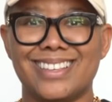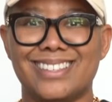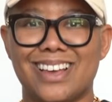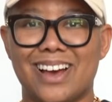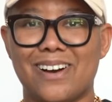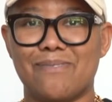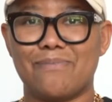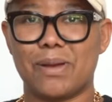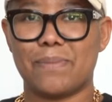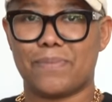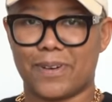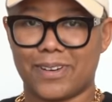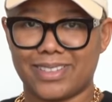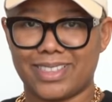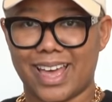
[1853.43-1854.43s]
So my
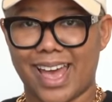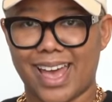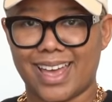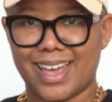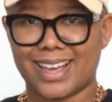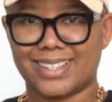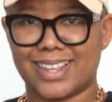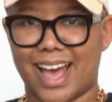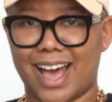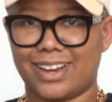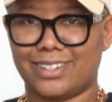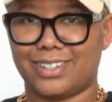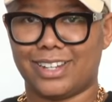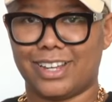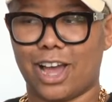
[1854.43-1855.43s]
birthday is
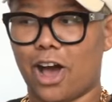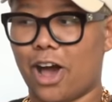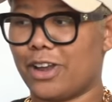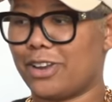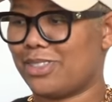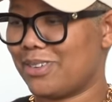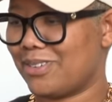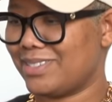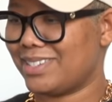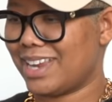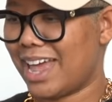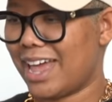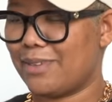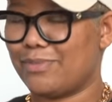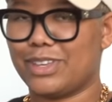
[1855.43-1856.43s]
actually on
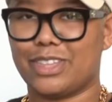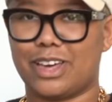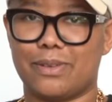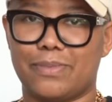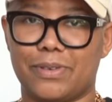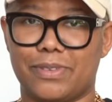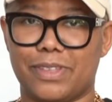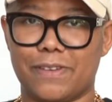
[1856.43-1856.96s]
Thursday and we thought it'd be